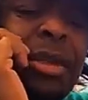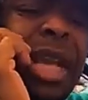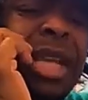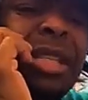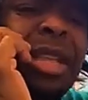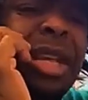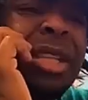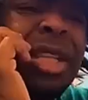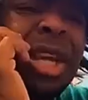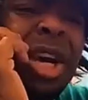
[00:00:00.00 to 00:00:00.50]

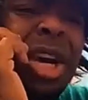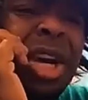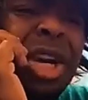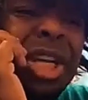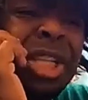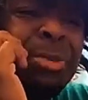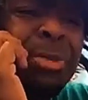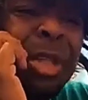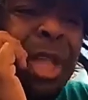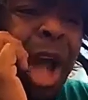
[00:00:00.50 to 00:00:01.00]
That's because her
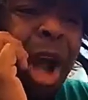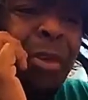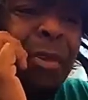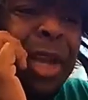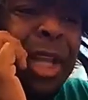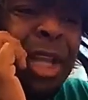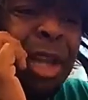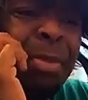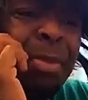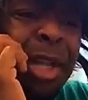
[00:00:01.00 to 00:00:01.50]
husband
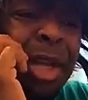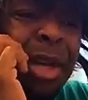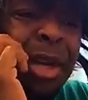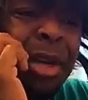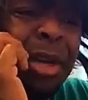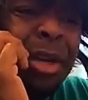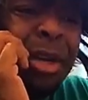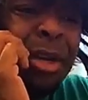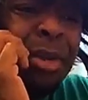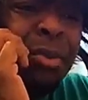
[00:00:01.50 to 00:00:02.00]
already up
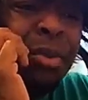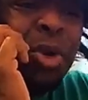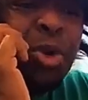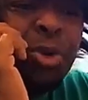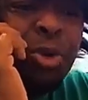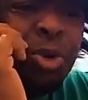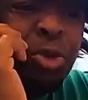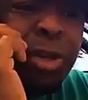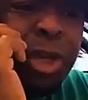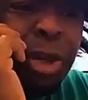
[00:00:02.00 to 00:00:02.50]
there.
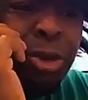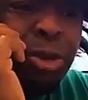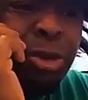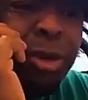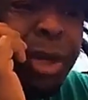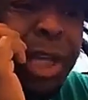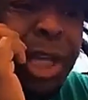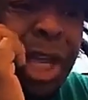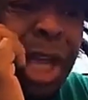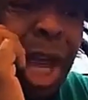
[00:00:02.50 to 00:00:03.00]
Room
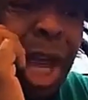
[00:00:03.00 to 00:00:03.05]
303,